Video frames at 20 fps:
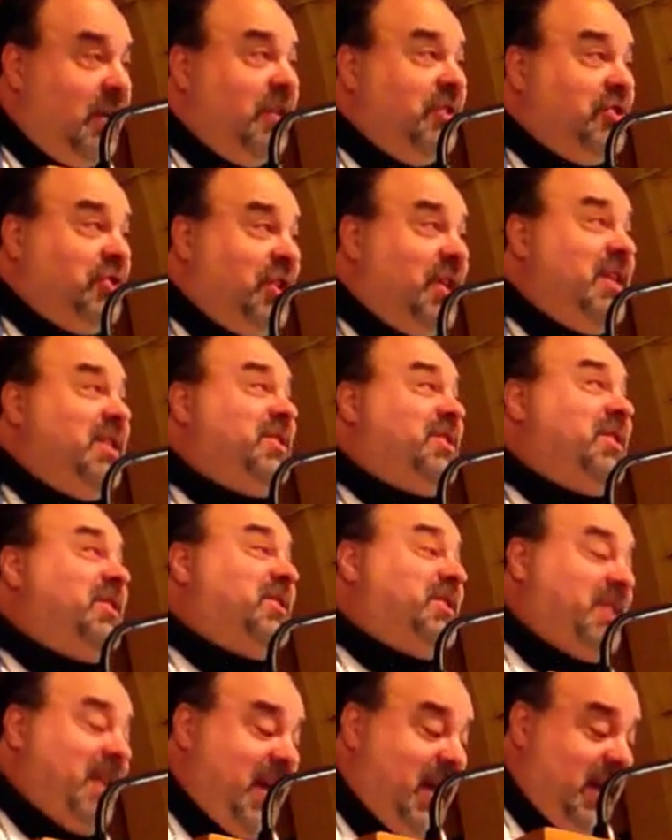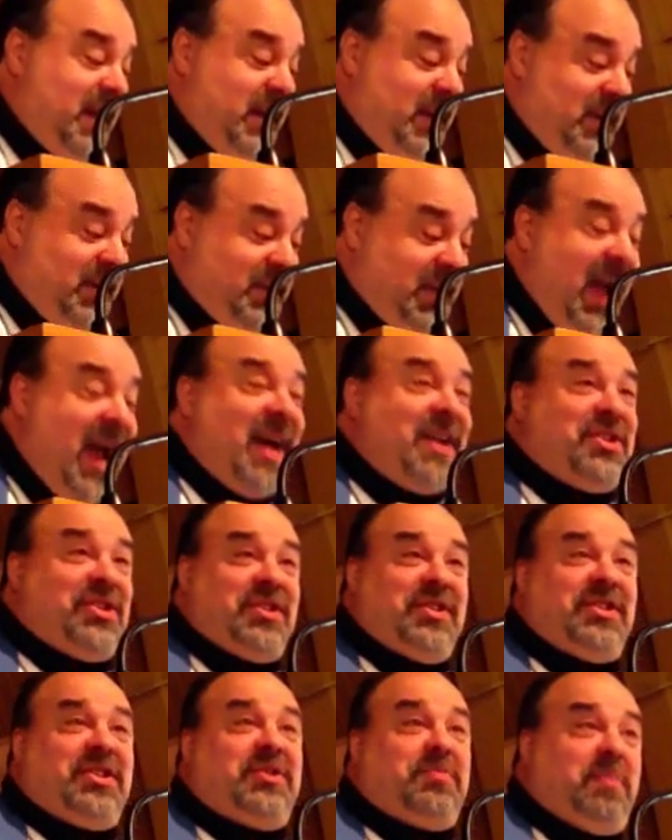Jesus said his
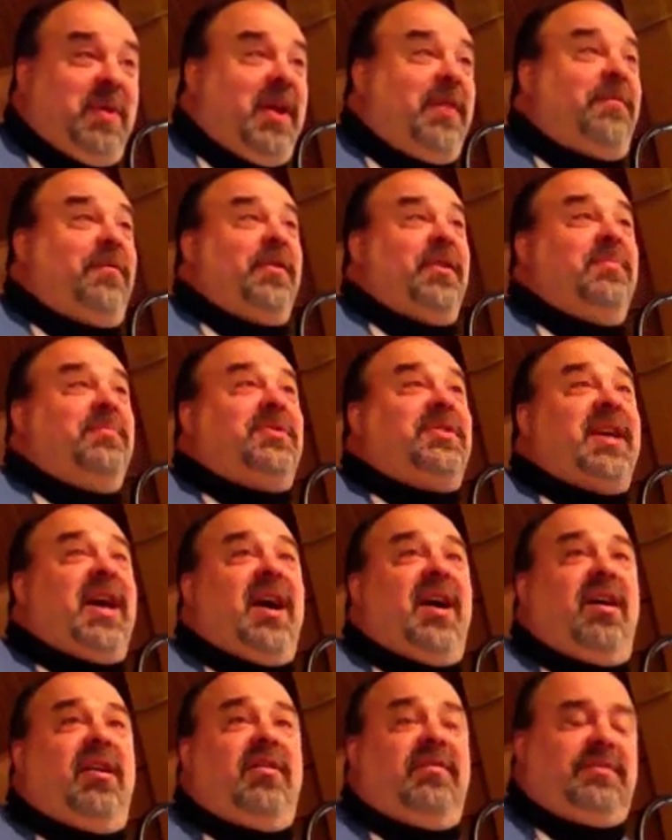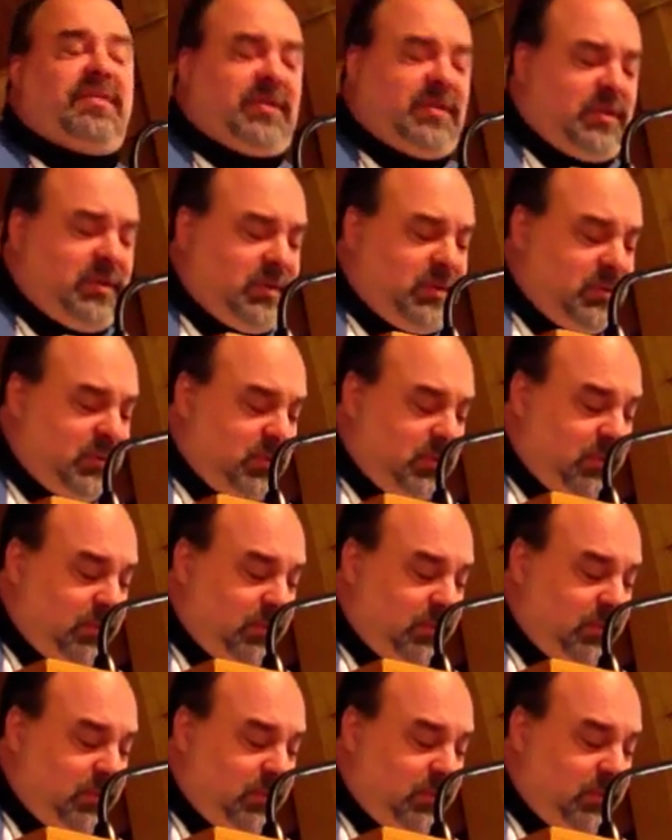actions speak for themselves.